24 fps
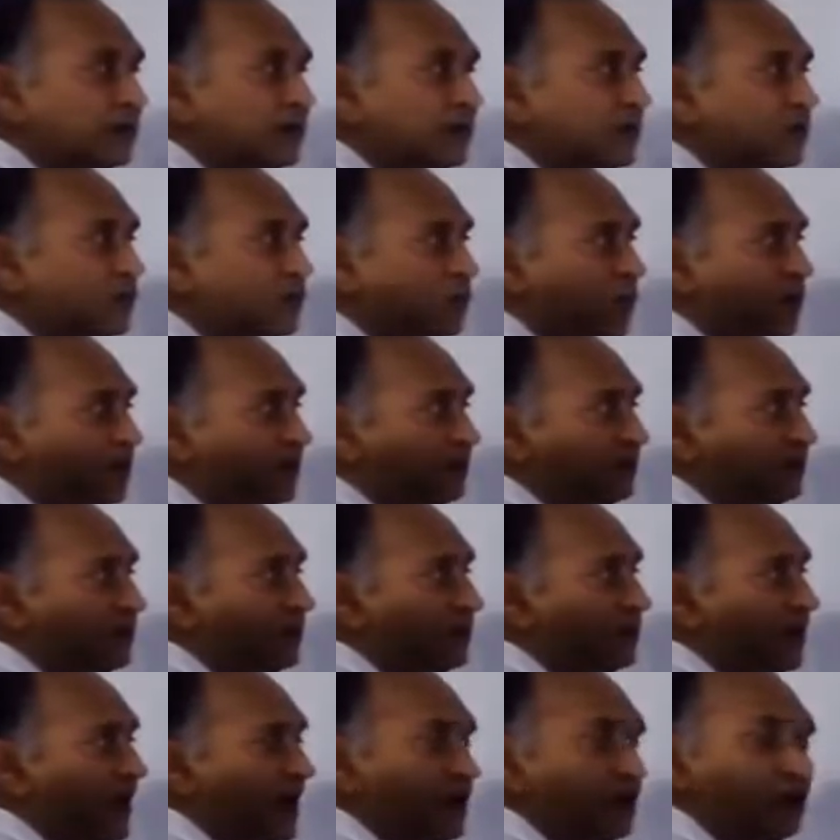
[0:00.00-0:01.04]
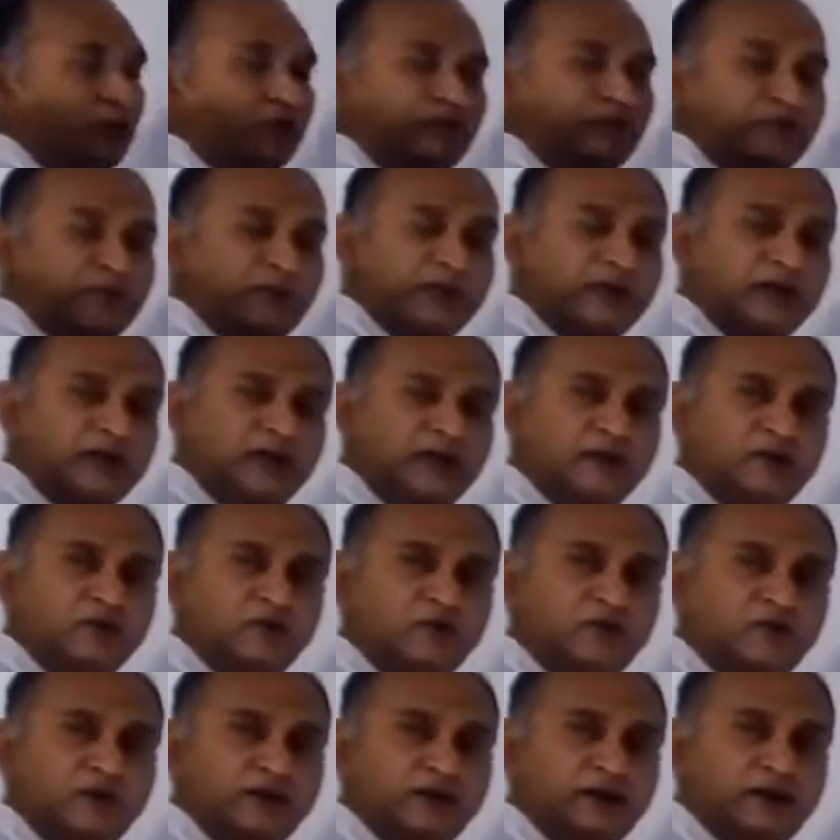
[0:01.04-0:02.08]
what is the value of P
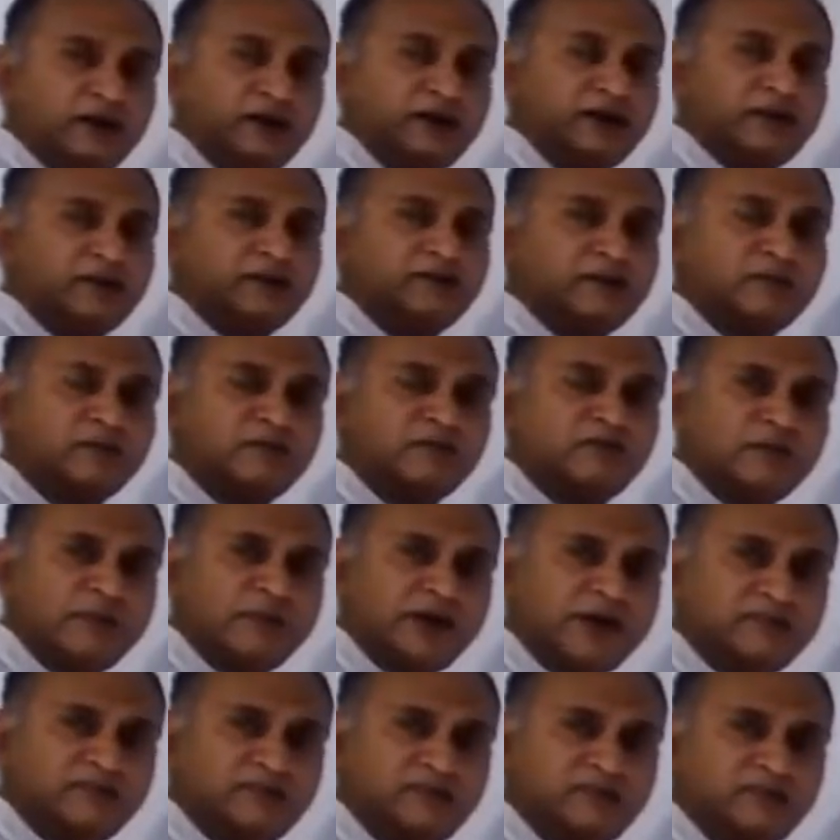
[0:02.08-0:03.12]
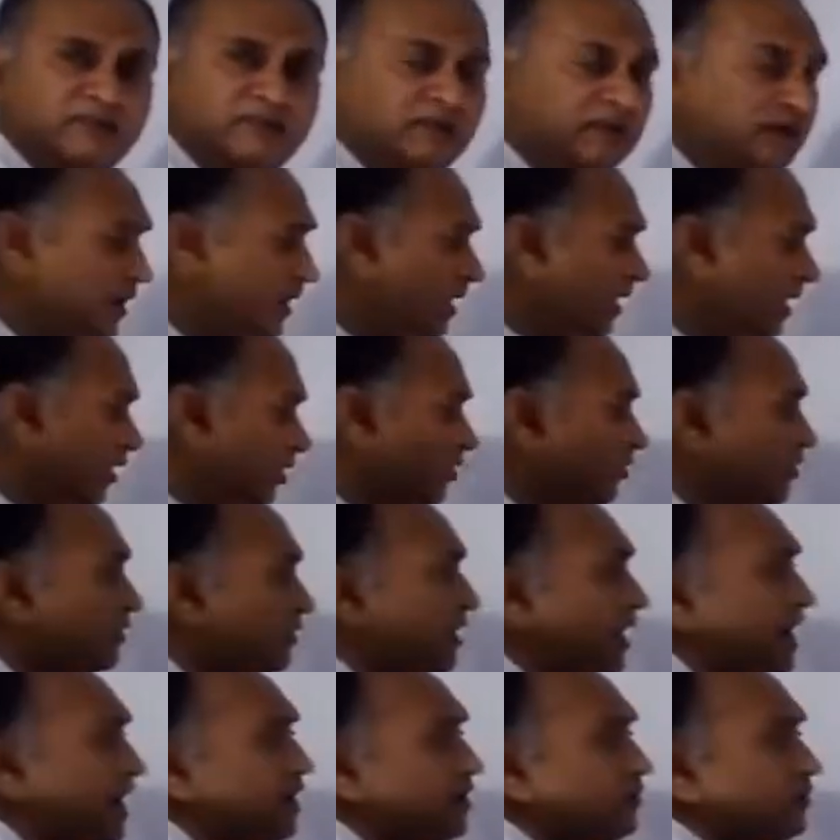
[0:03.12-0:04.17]
over here in terms of masses? You will
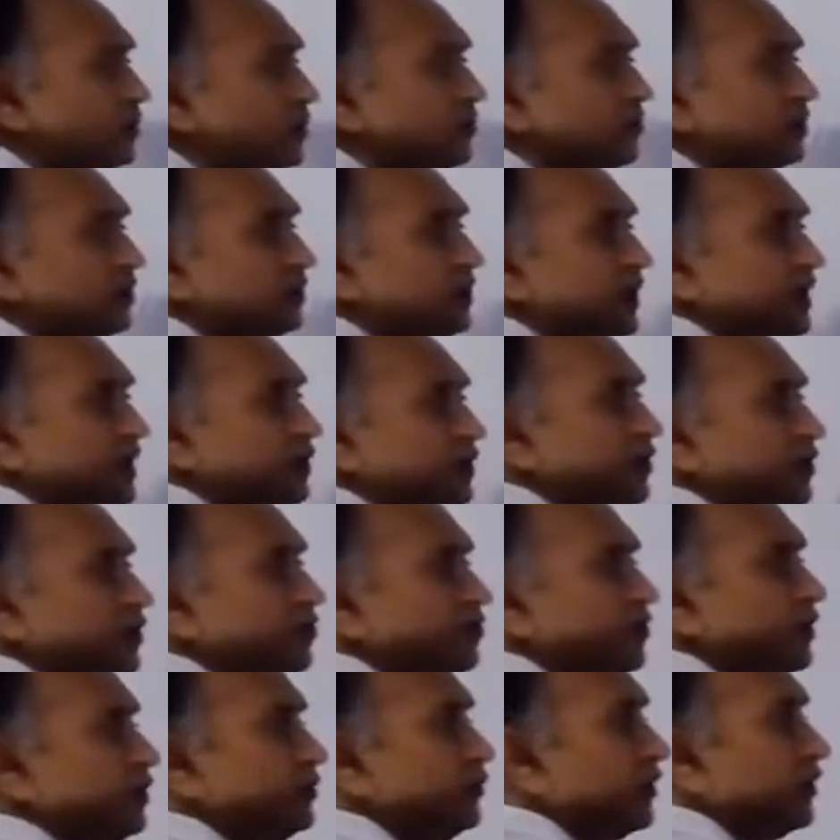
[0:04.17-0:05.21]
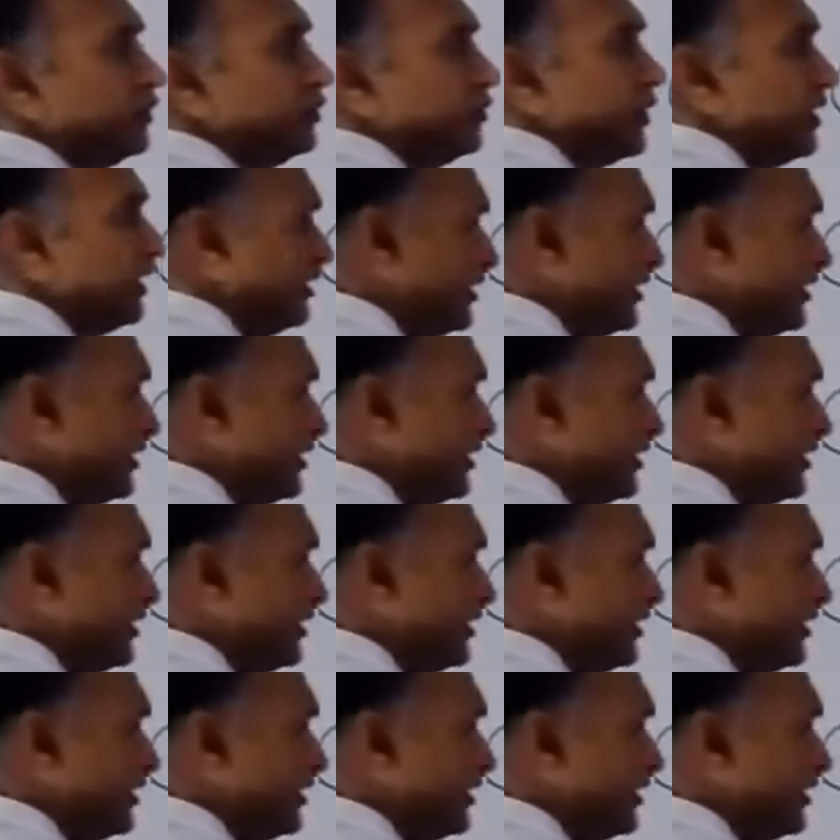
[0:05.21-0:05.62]
write what is the value of one phosphorus?